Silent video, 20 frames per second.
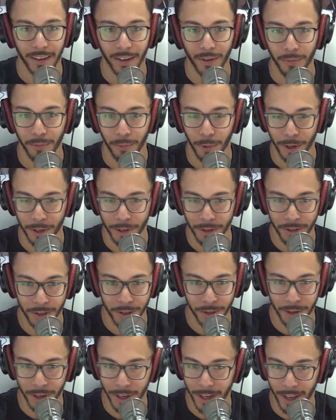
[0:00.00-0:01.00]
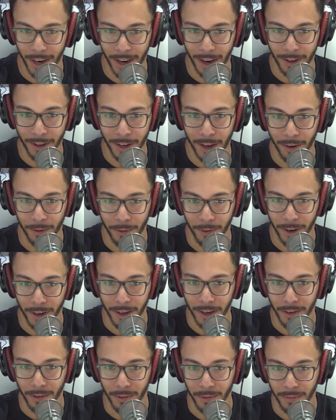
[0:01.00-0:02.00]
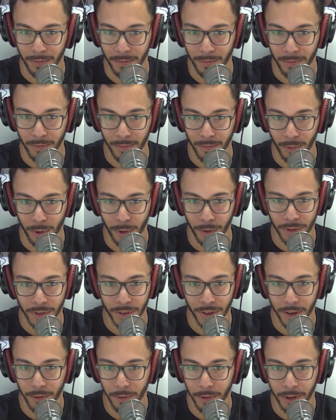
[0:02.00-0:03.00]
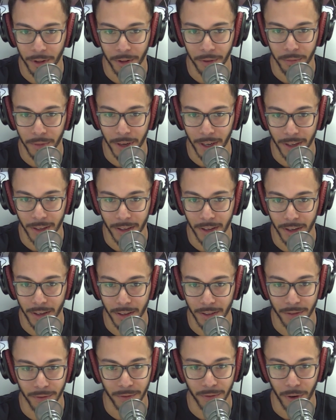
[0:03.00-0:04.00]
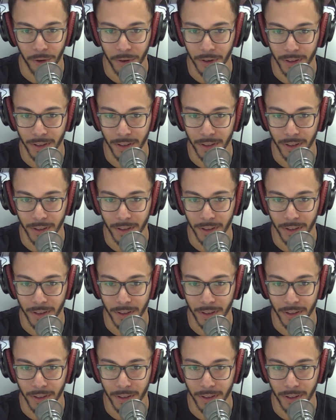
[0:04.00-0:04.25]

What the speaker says: What'd you do to get out that rut? What was like one of the main things you focused